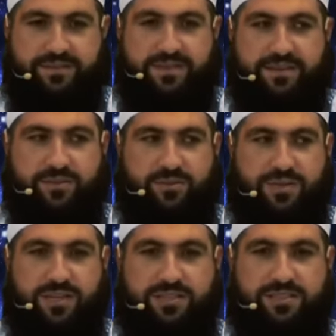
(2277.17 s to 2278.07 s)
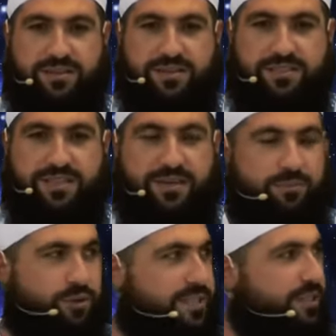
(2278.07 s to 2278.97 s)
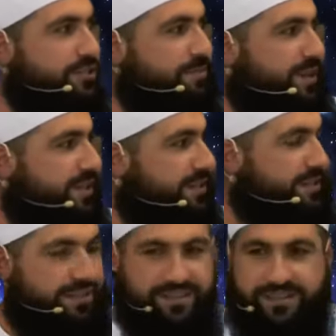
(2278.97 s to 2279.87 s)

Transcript: So Rasulullah looks at Jibreel.